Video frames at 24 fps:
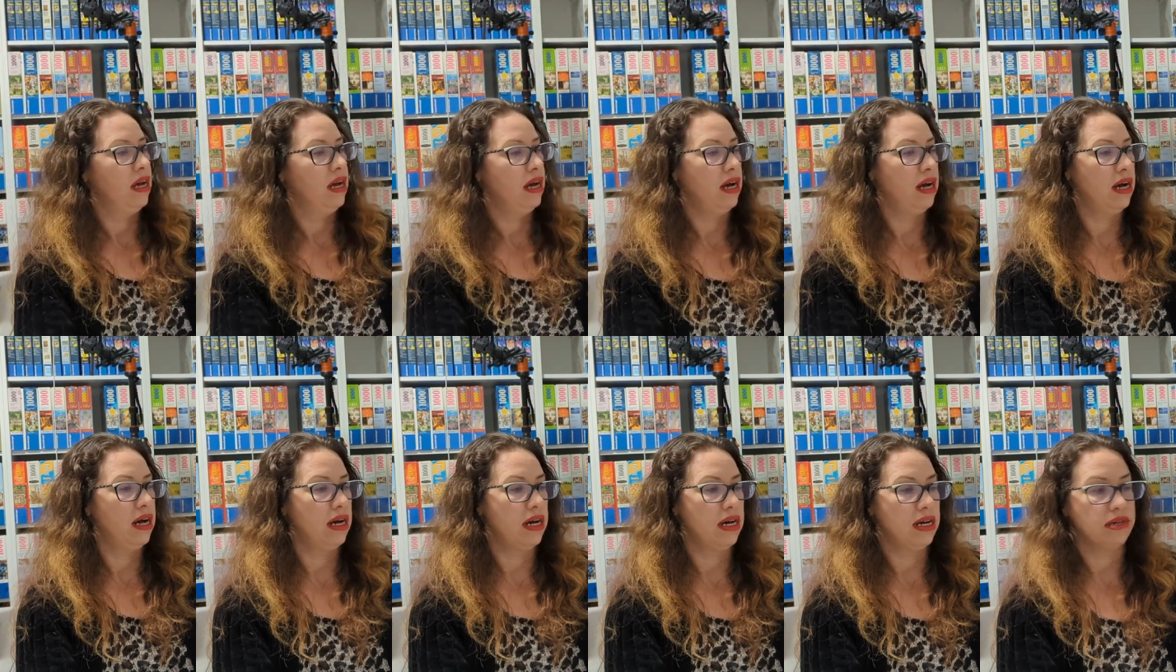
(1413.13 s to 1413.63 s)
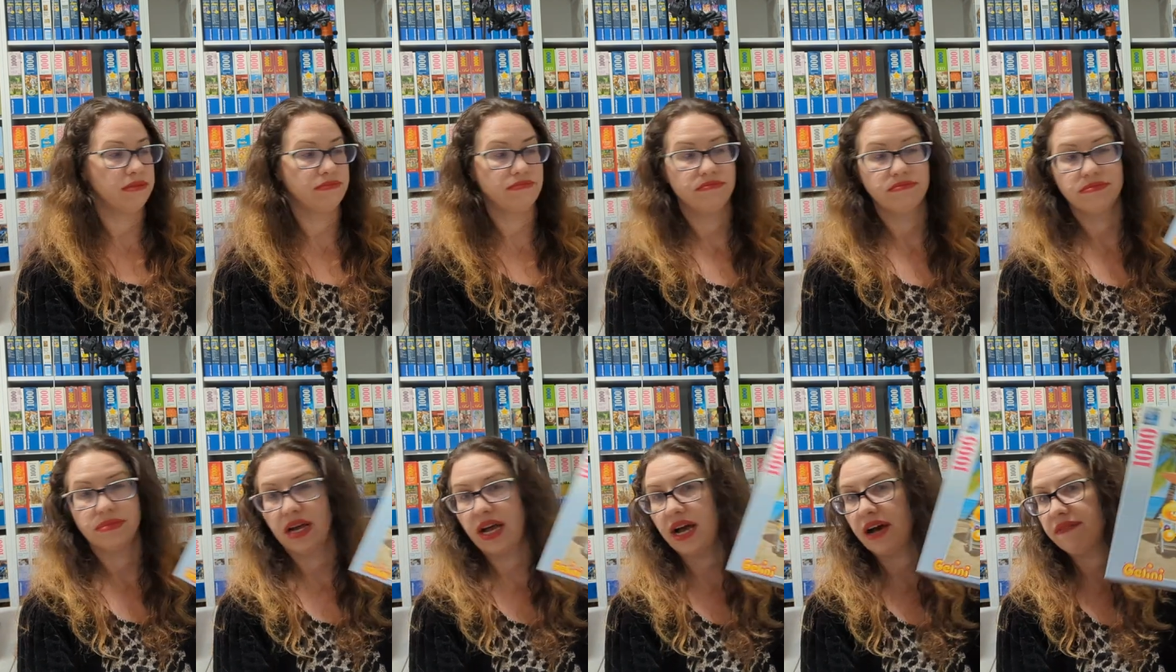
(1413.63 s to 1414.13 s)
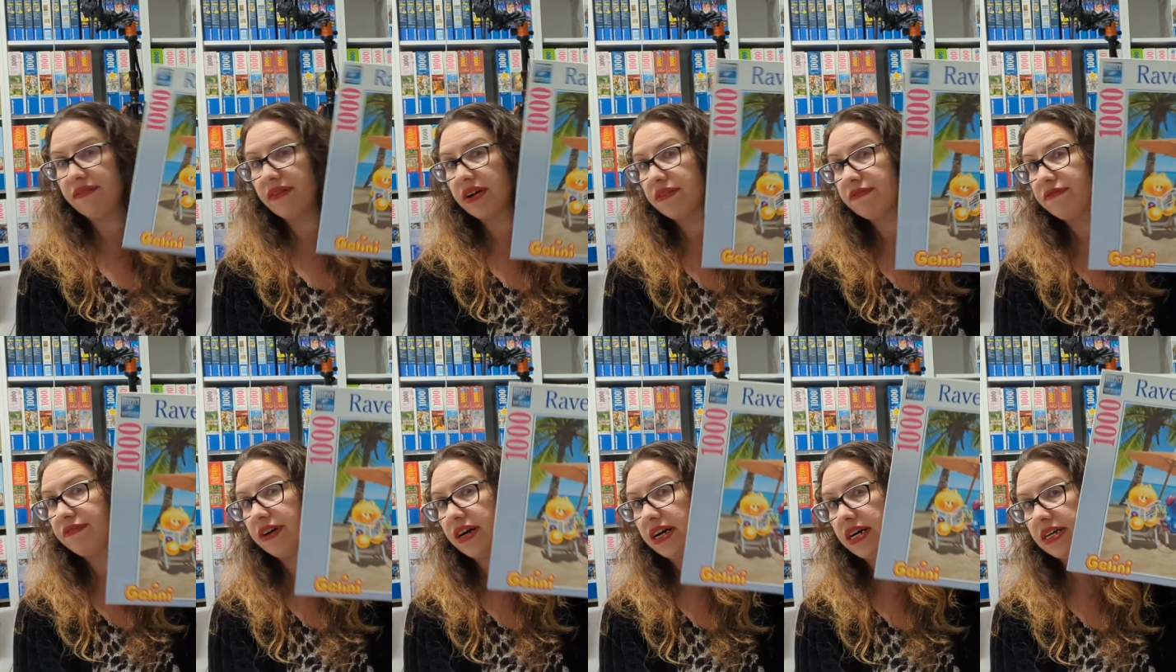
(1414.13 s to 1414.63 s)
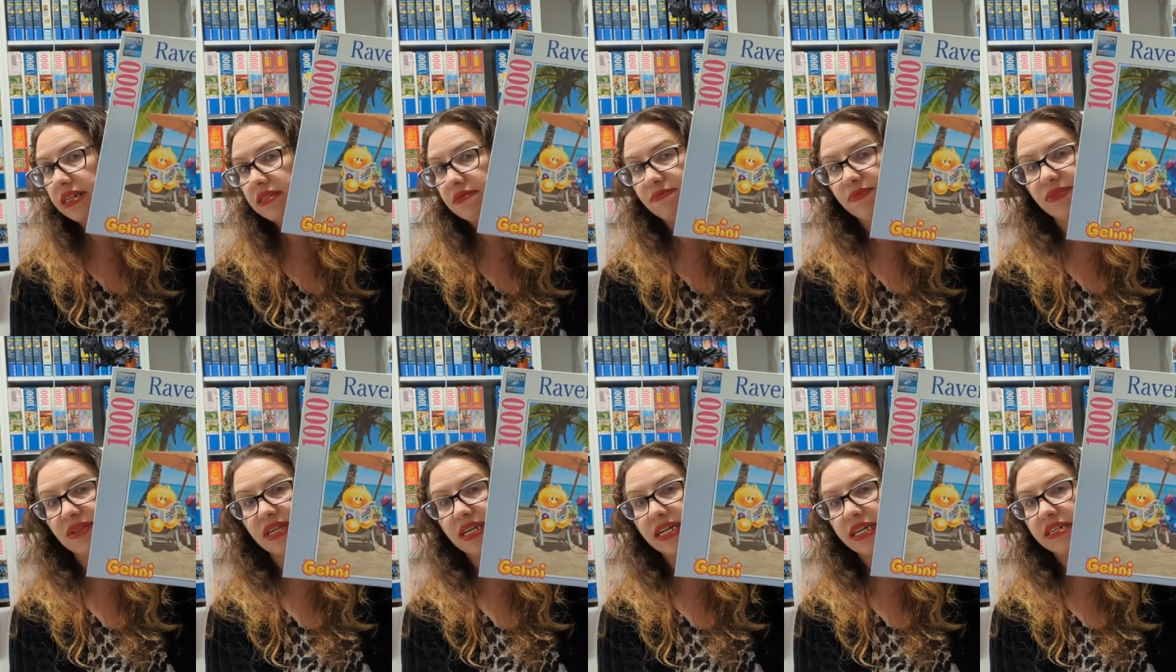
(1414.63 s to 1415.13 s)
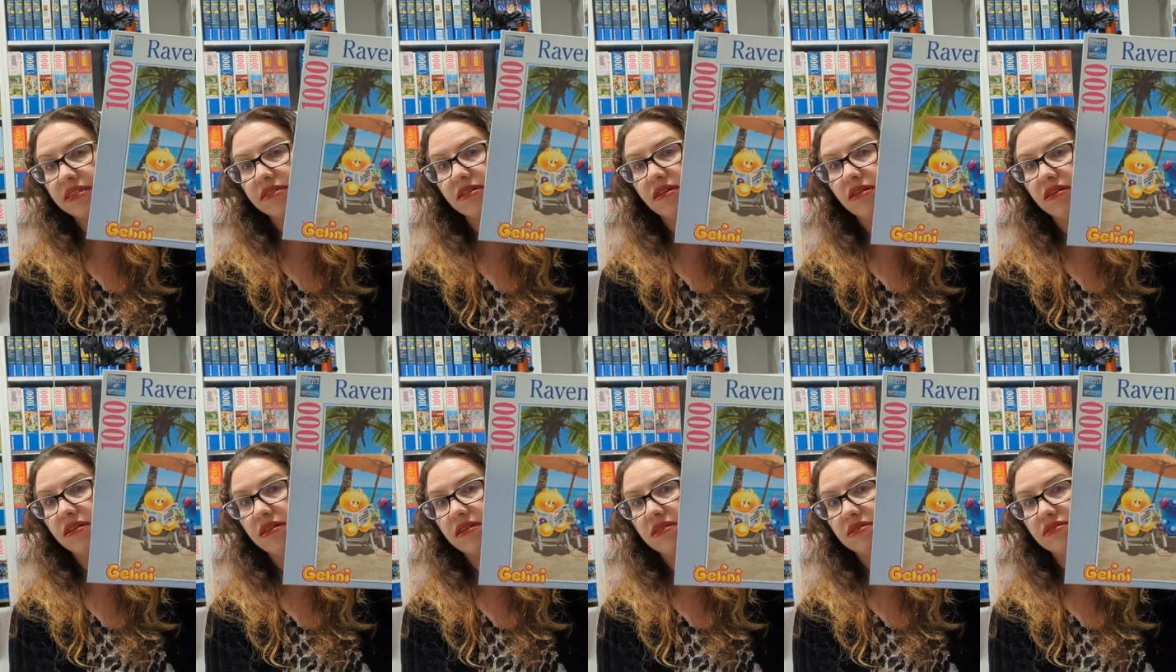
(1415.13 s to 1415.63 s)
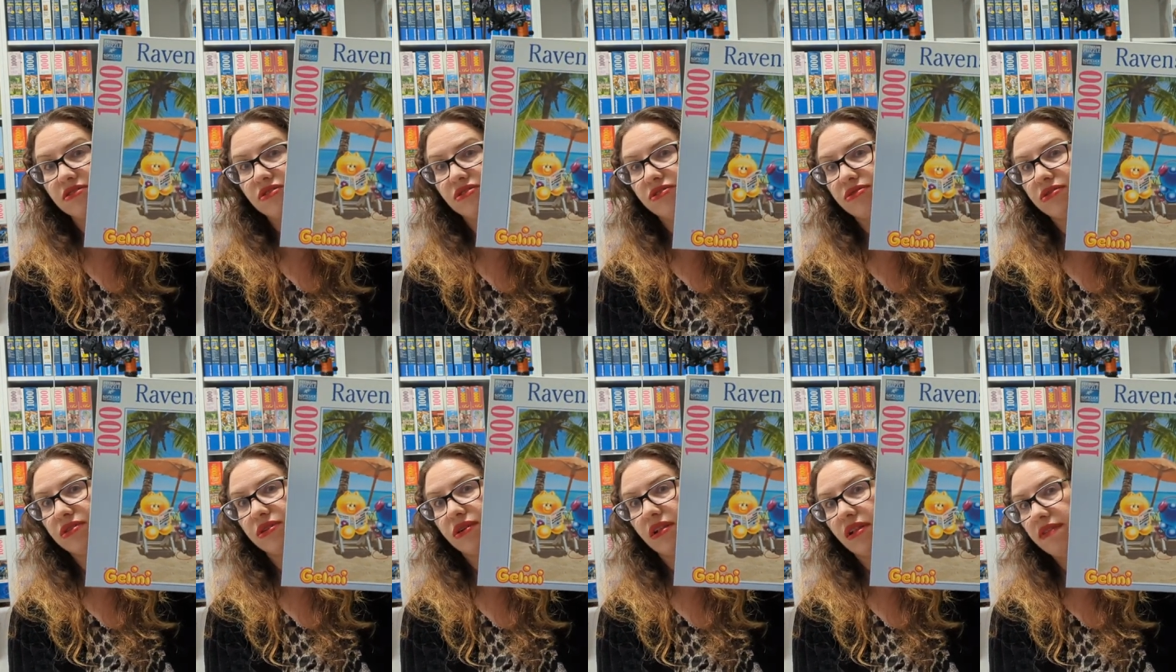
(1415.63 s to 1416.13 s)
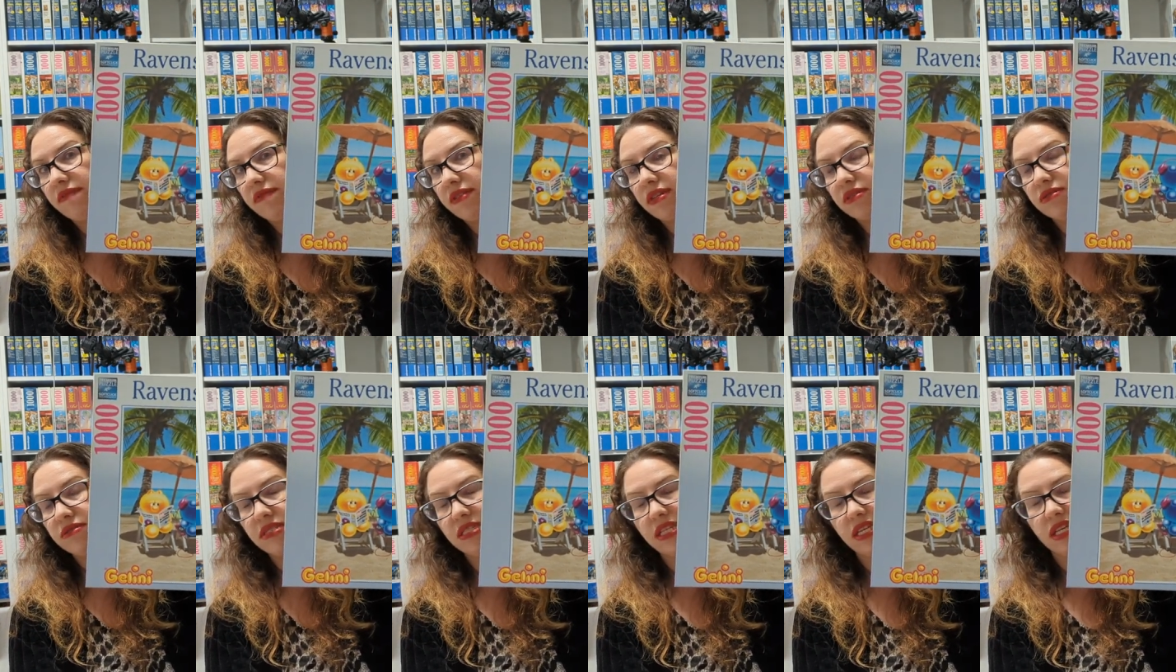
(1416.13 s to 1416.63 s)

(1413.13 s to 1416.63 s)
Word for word: Um, having fun, playing cards, doing all of the good